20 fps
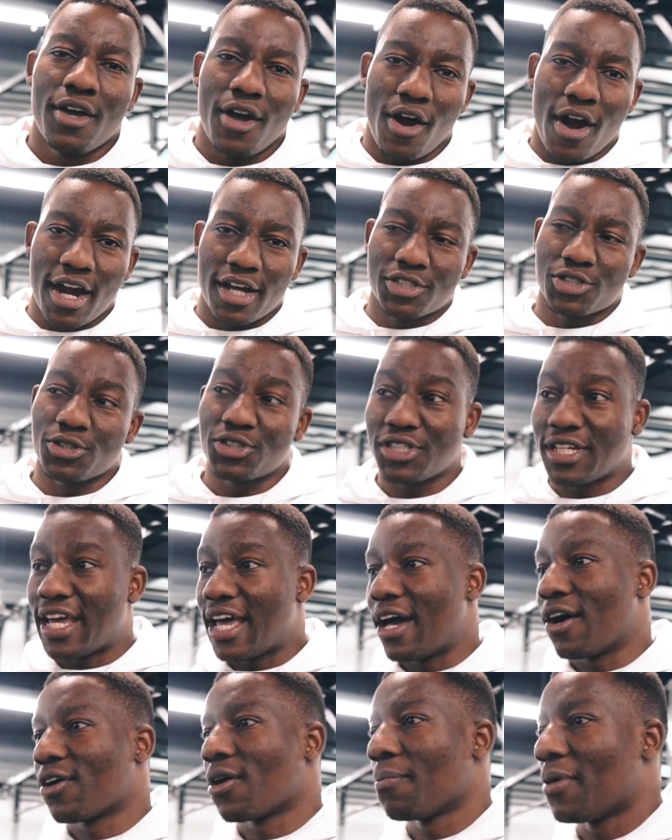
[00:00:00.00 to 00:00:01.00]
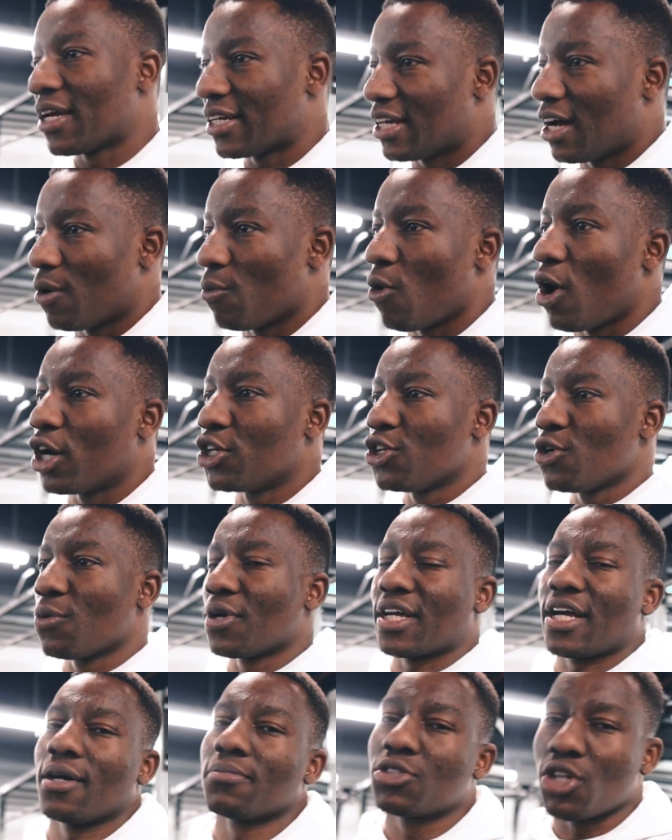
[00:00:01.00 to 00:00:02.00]
Alright, so today I'm going to break down what I do
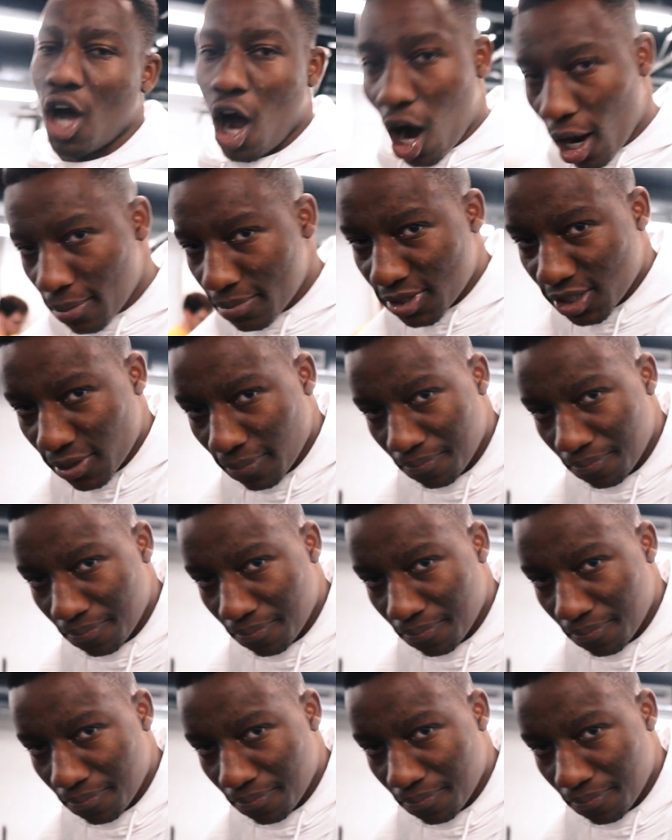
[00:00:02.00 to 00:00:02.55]
when it comes to arms,